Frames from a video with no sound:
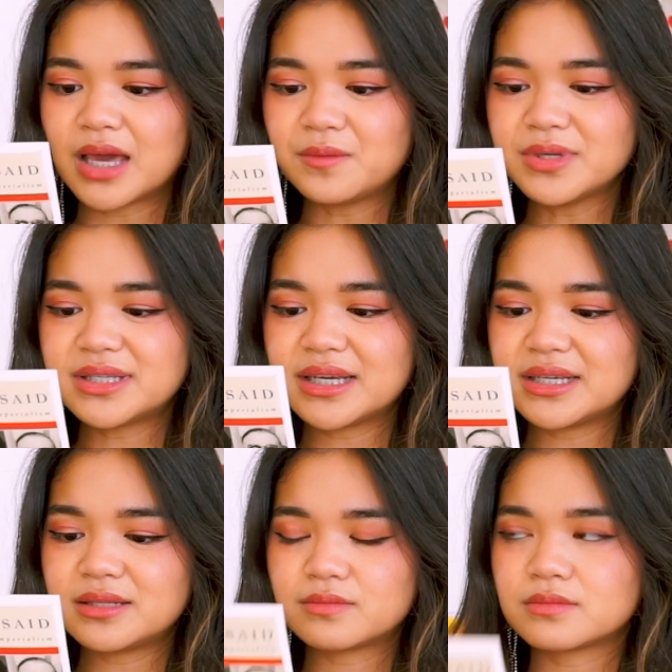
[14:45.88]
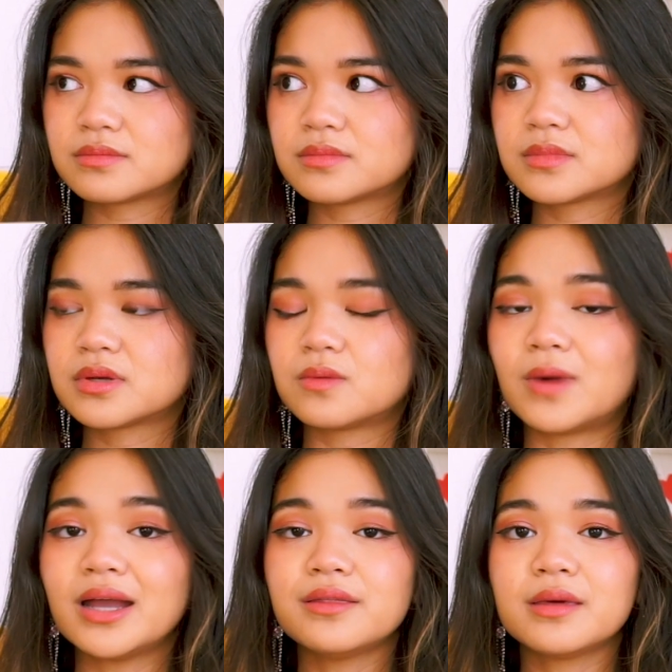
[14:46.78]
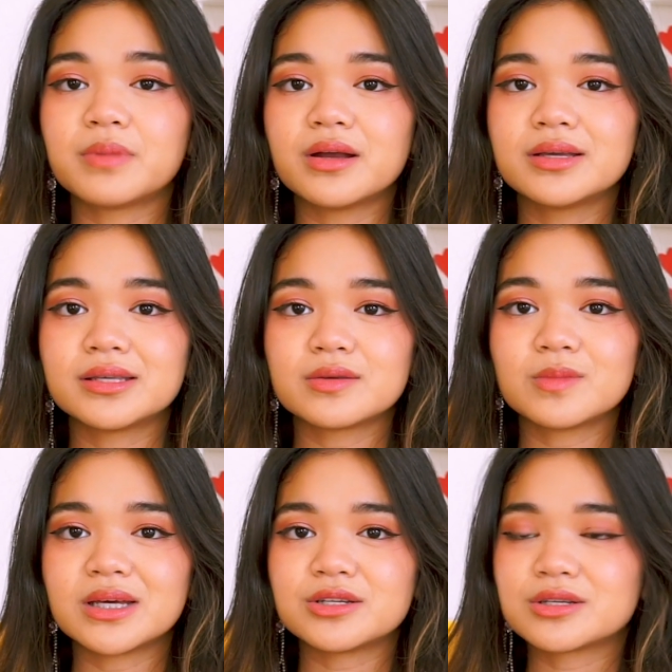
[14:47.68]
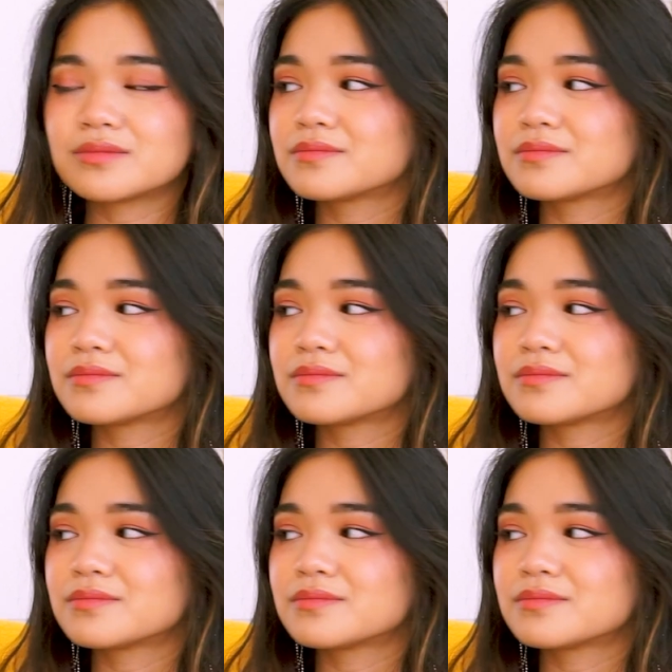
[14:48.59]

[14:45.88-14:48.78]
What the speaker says: Edward Said Why are they barking so much?